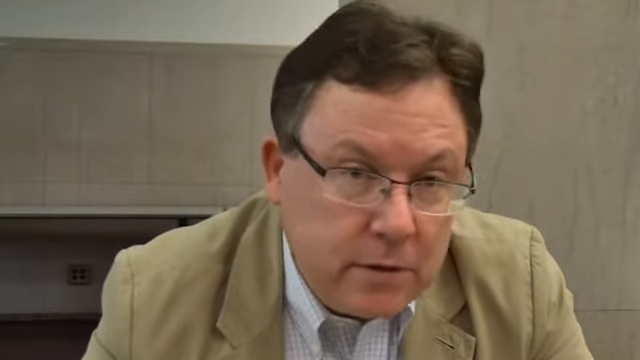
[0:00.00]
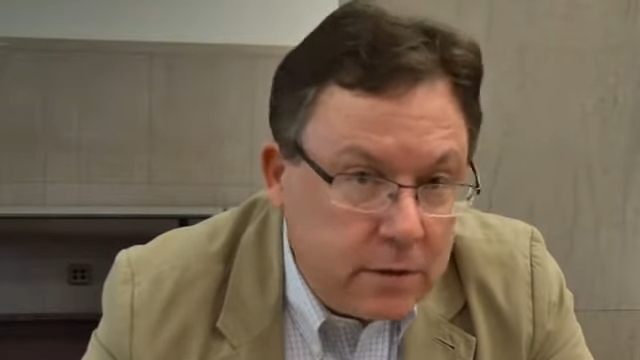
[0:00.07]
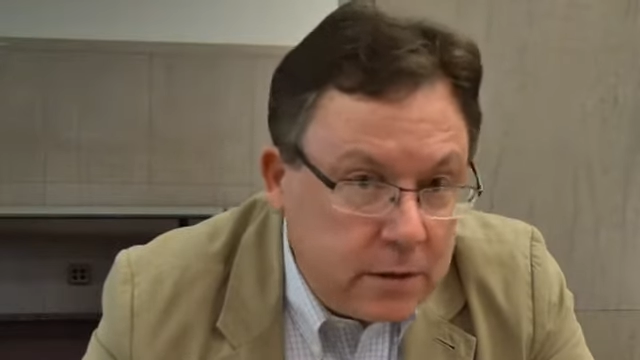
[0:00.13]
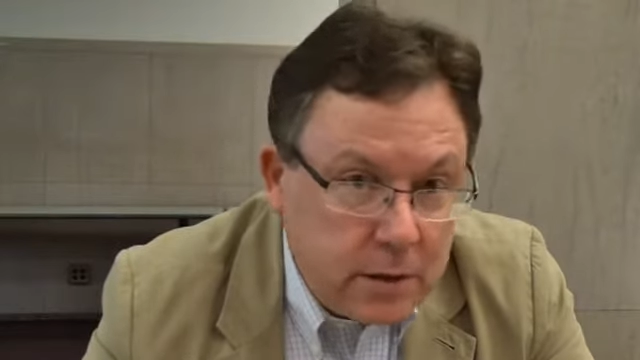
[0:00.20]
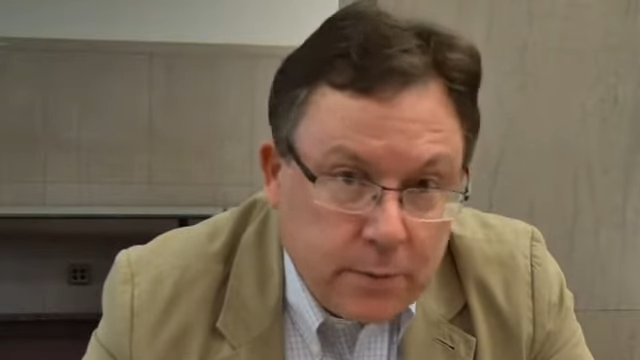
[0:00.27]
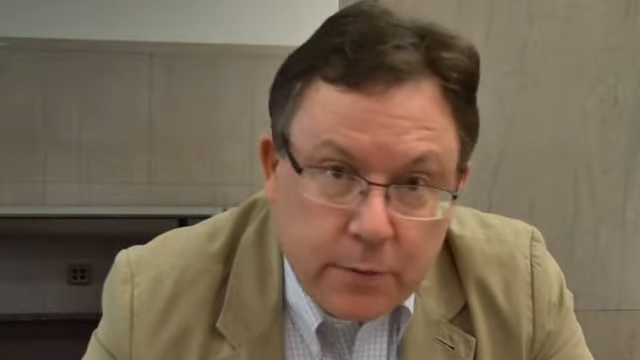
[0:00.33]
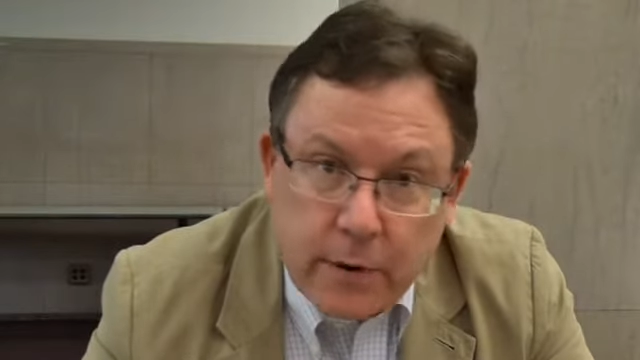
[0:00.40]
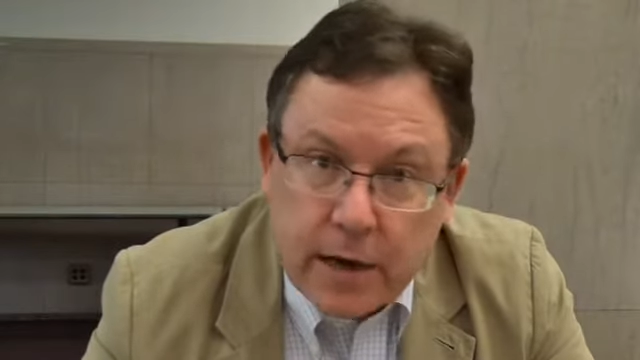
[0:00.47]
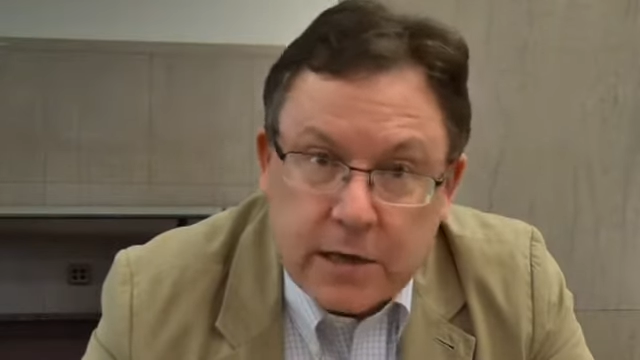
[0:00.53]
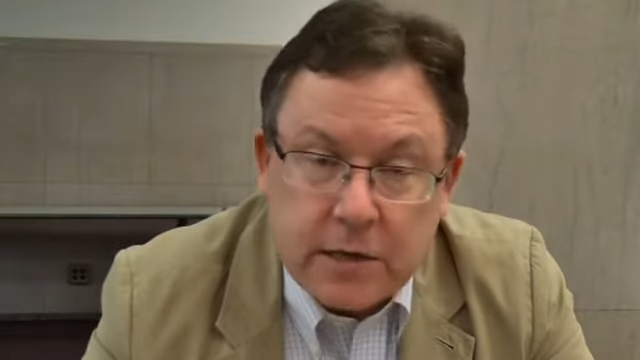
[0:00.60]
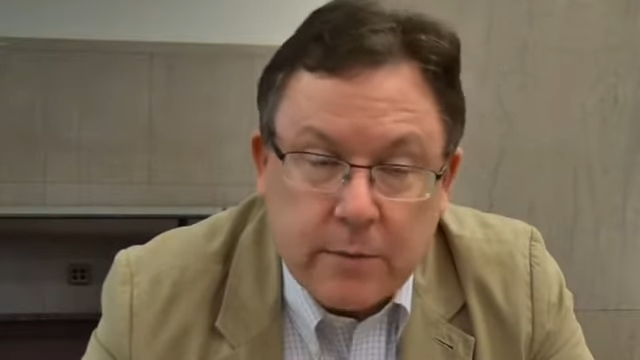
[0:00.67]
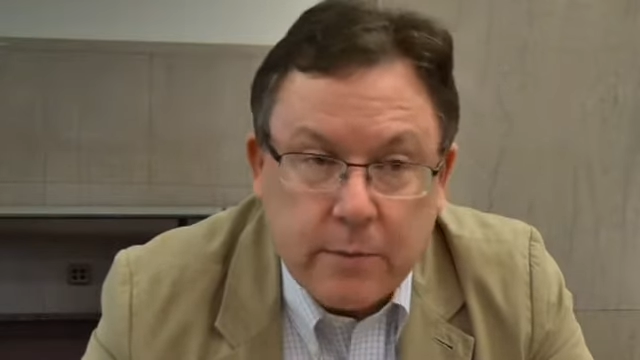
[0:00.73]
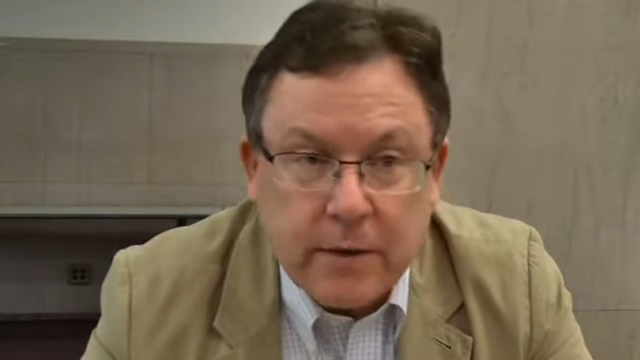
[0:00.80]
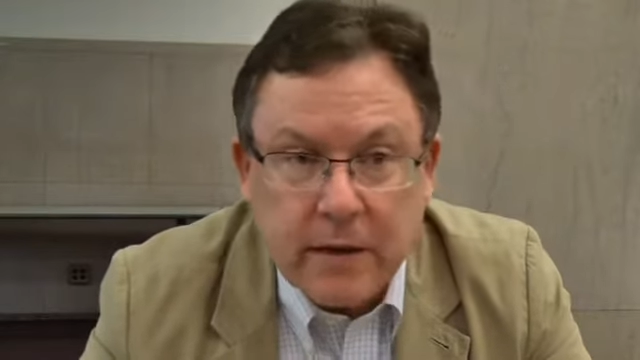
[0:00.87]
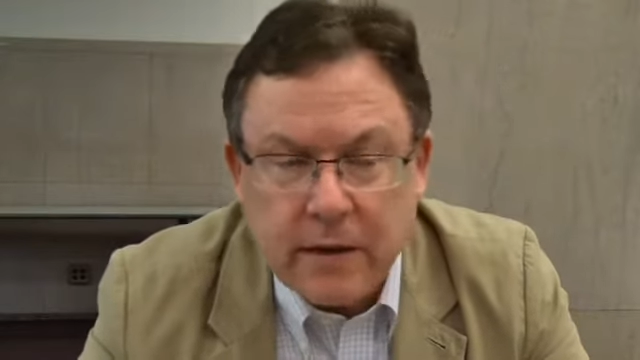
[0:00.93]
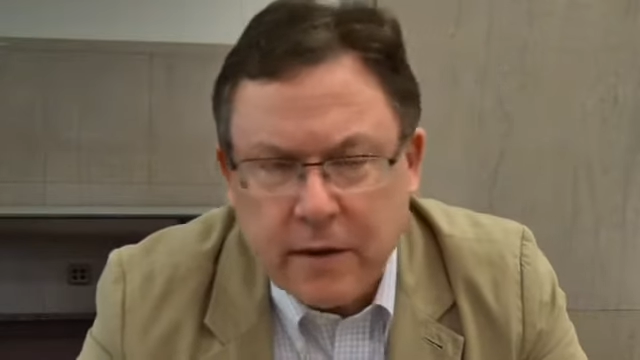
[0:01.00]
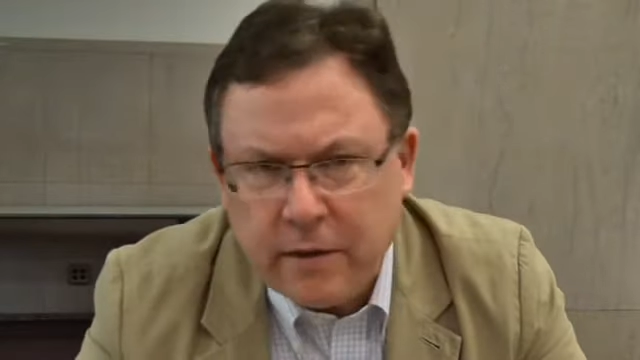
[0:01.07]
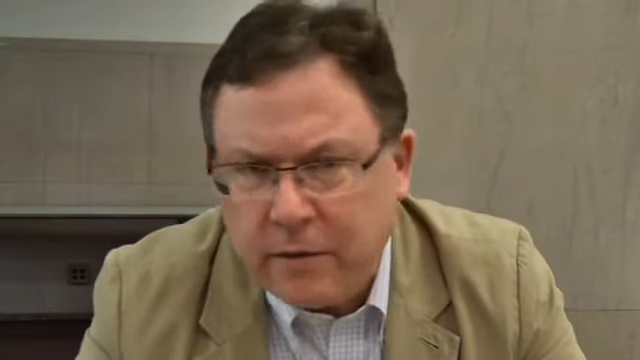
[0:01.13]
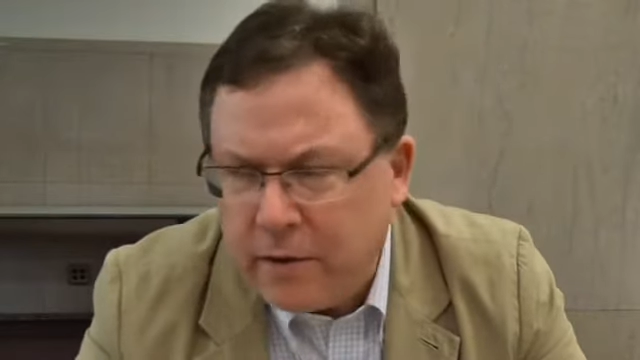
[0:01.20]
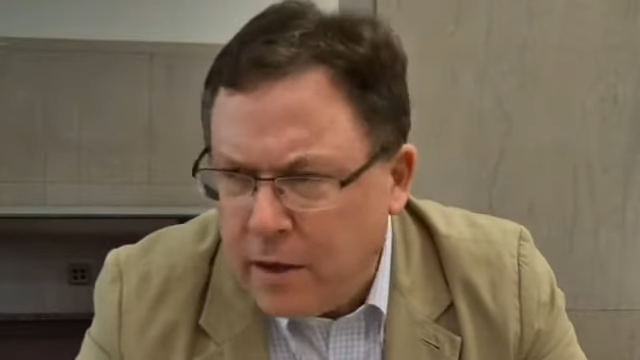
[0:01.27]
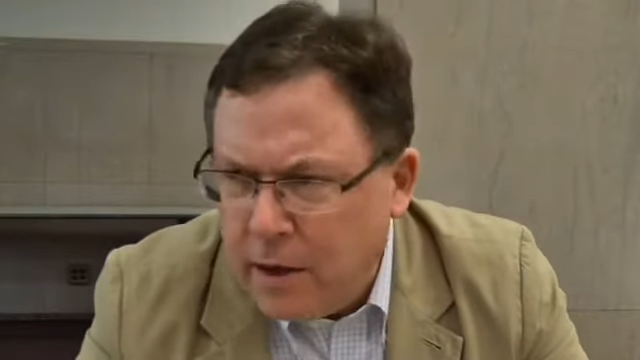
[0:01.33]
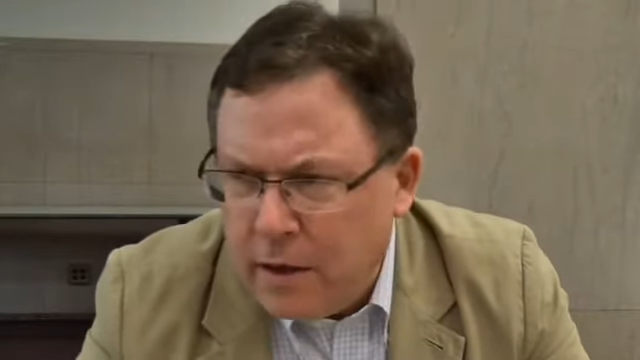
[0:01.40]
to depression
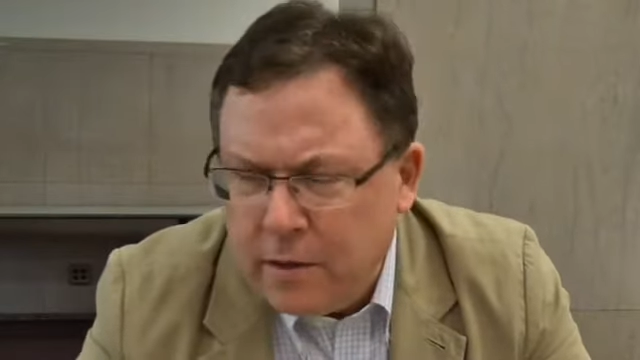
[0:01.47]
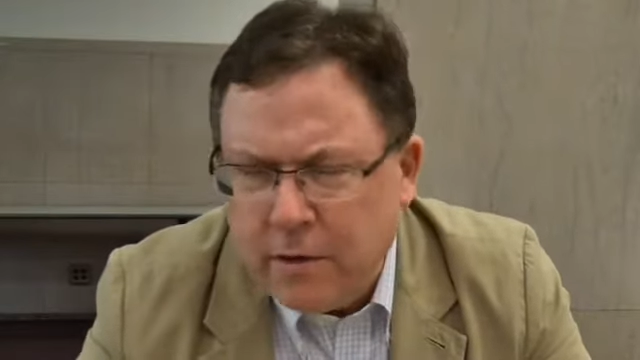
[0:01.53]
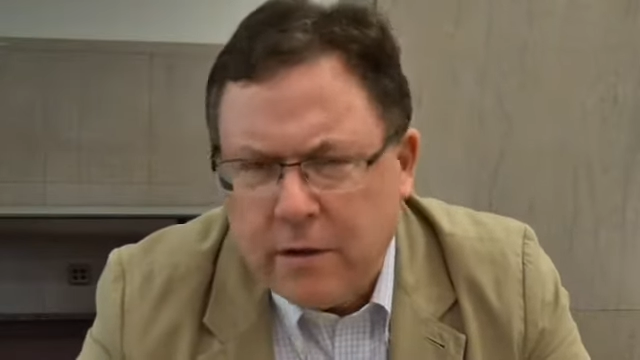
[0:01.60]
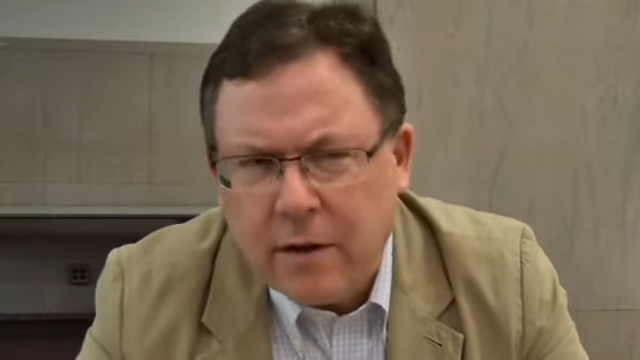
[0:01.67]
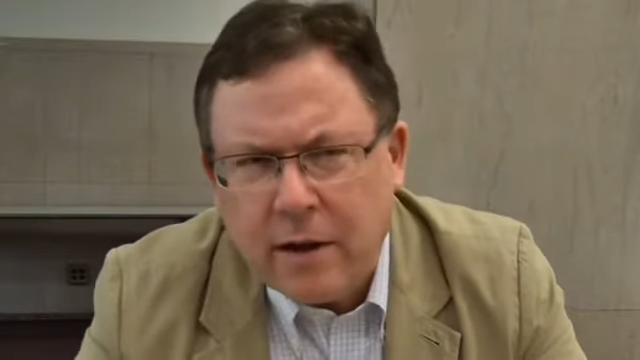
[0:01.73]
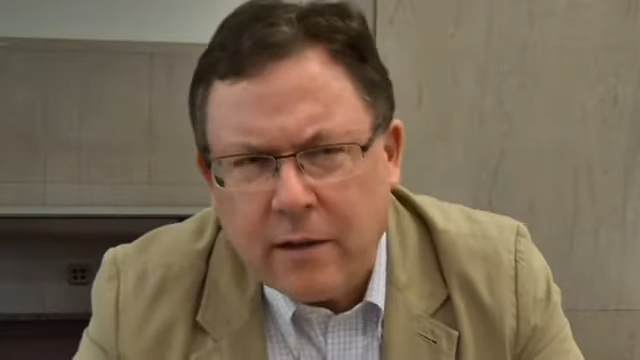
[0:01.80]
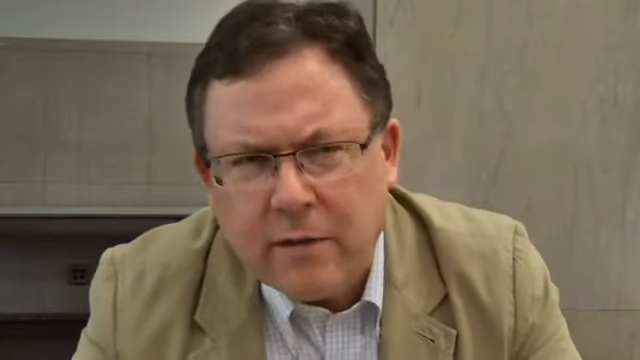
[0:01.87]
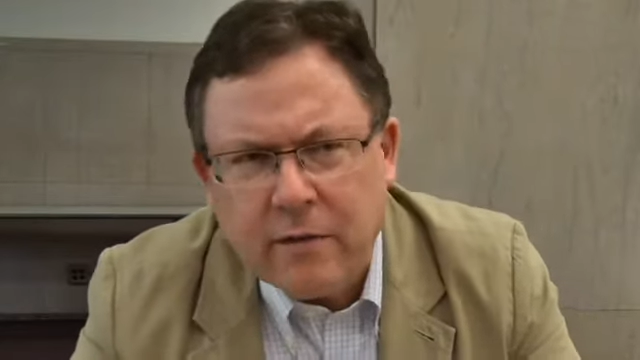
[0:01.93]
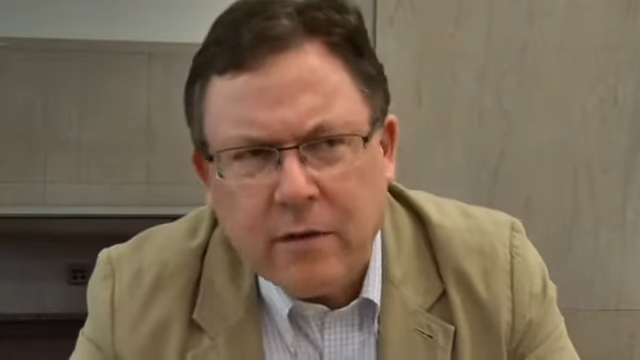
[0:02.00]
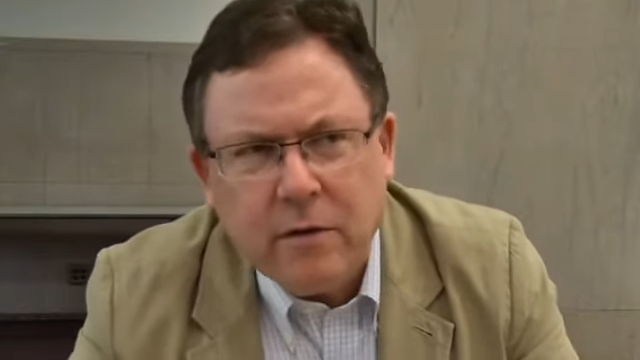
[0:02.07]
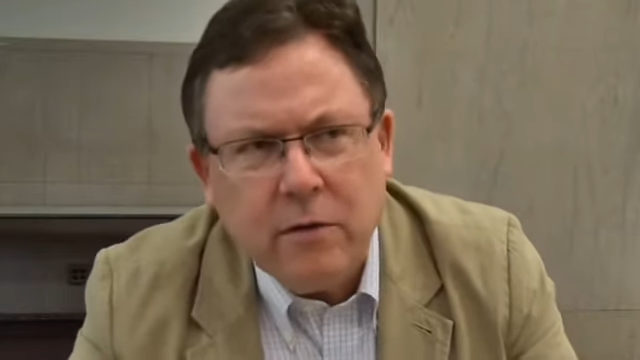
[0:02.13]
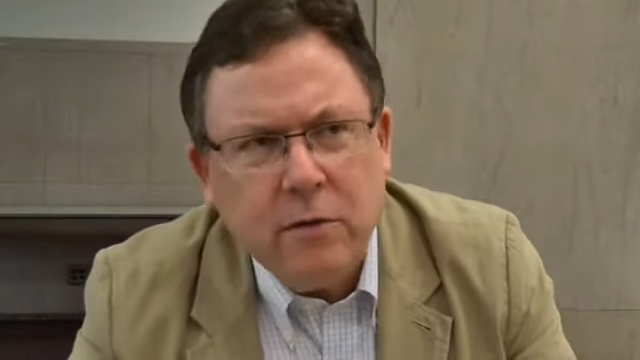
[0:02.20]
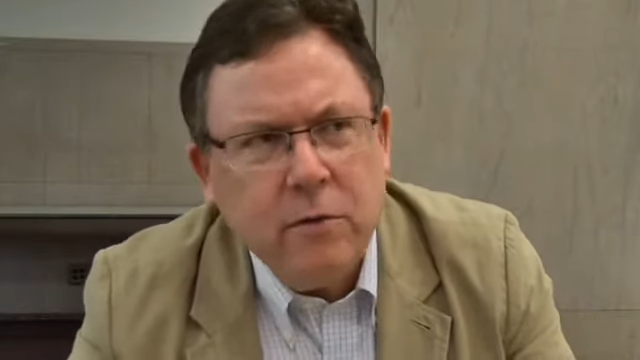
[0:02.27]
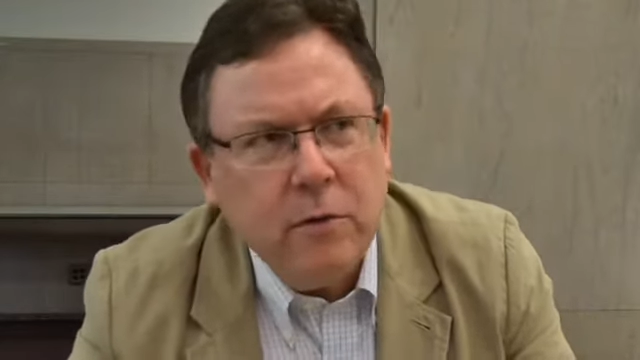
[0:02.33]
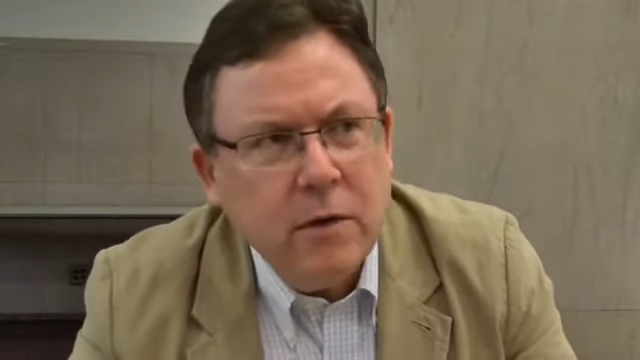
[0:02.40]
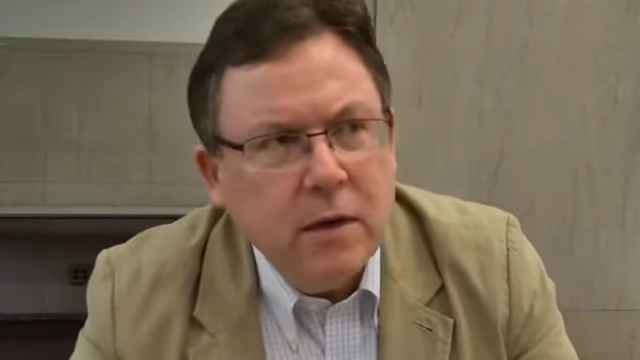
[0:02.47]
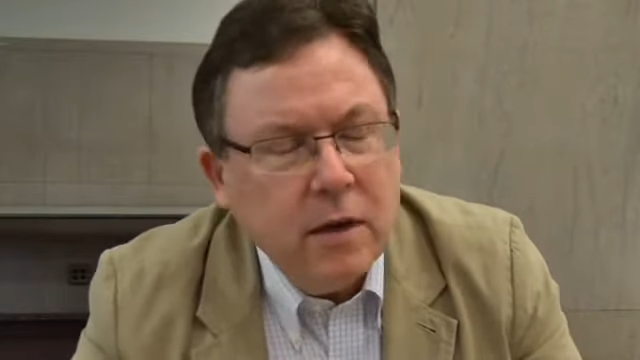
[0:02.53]
because they're not so